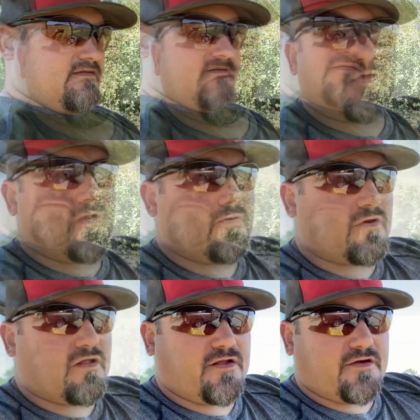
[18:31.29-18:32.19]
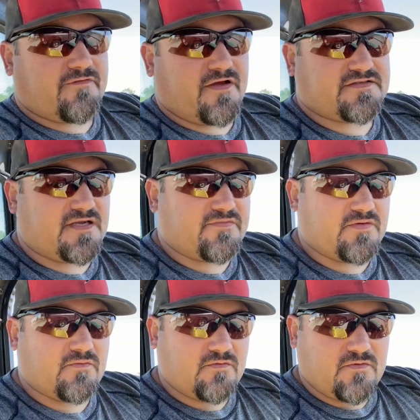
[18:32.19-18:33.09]
Okay, I want to clarify
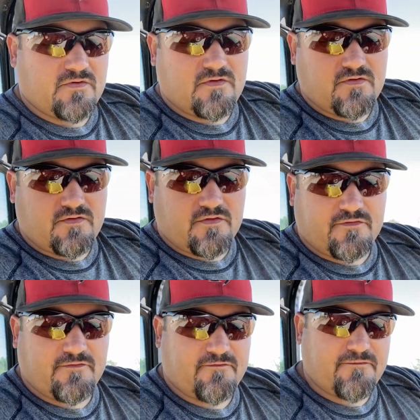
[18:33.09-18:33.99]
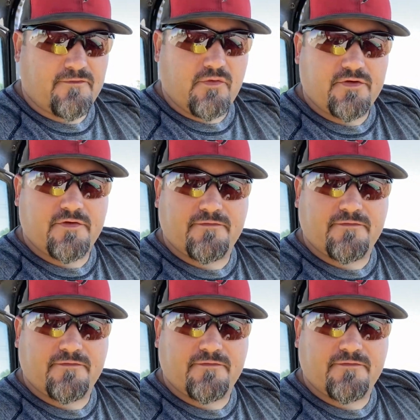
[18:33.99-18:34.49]
something. The foliar